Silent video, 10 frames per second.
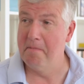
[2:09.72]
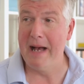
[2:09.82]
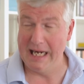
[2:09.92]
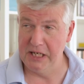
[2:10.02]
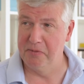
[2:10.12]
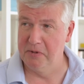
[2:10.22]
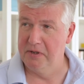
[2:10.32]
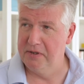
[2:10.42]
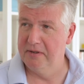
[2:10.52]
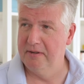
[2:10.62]
from
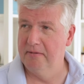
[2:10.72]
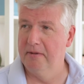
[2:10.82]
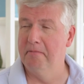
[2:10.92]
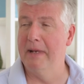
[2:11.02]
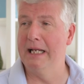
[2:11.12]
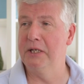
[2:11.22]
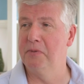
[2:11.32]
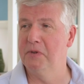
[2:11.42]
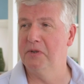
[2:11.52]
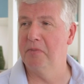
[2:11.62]
management. Mm.
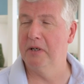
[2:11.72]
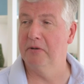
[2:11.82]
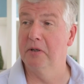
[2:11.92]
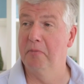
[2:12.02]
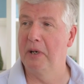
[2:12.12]
Management mm -hmm. is mm-hmm. about